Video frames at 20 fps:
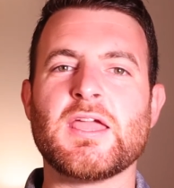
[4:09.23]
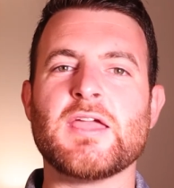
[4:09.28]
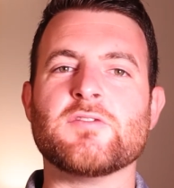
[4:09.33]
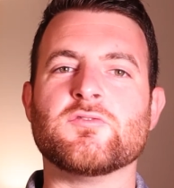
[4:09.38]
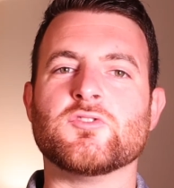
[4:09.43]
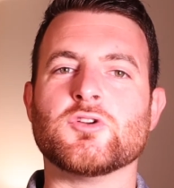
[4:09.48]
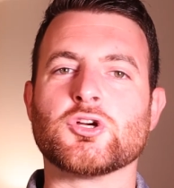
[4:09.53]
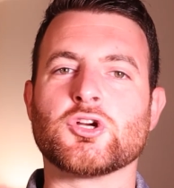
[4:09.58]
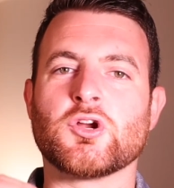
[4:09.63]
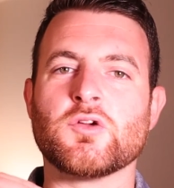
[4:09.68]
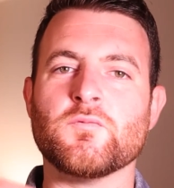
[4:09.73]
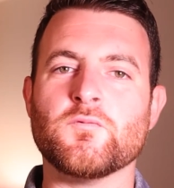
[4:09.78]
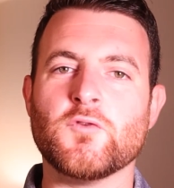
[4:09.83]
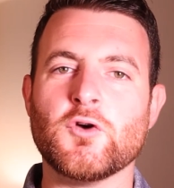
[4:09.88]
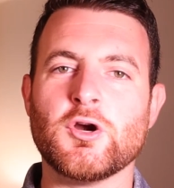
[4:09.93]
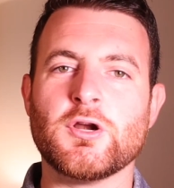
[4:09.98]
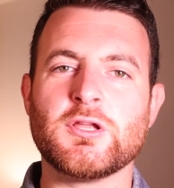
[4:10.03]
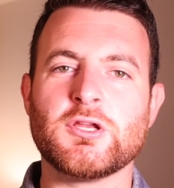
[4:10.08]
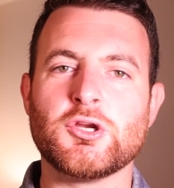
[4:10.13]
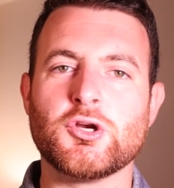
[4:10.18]
if you're
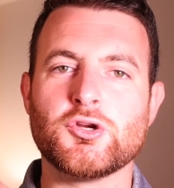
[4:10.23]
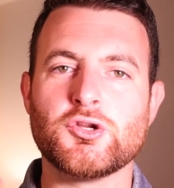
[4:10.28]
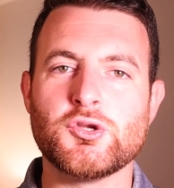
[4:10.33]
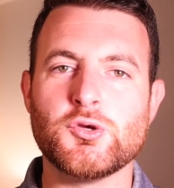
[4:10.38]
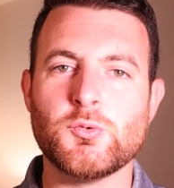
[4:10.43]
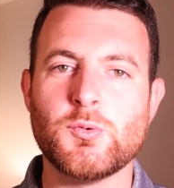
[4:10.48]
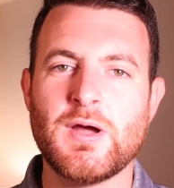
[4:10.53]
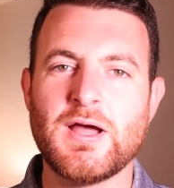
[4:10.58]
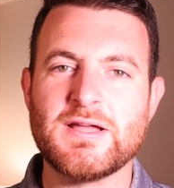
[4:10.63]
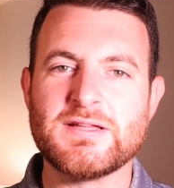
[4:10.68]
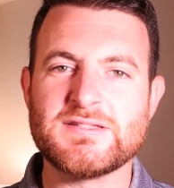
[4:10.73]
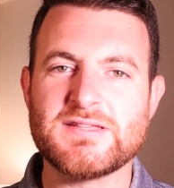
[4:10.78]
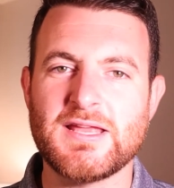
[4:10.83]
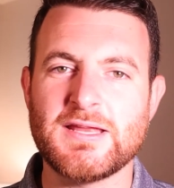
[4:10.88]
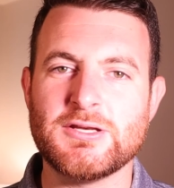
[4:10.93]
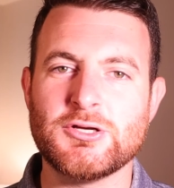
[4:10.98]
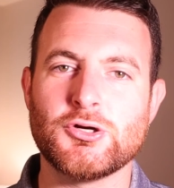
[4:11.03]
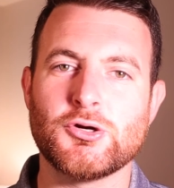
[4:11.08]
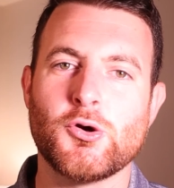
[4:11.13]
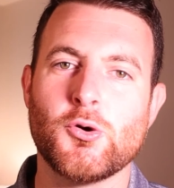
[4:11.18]
converting your US
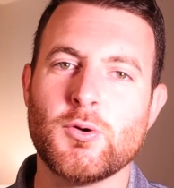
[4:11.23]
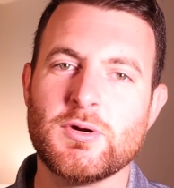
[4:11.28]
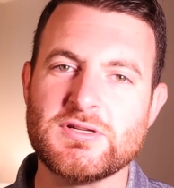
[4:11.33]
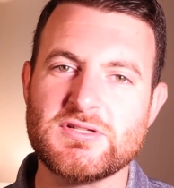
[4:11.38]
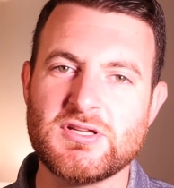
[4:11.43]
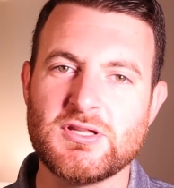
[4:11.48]
and you're going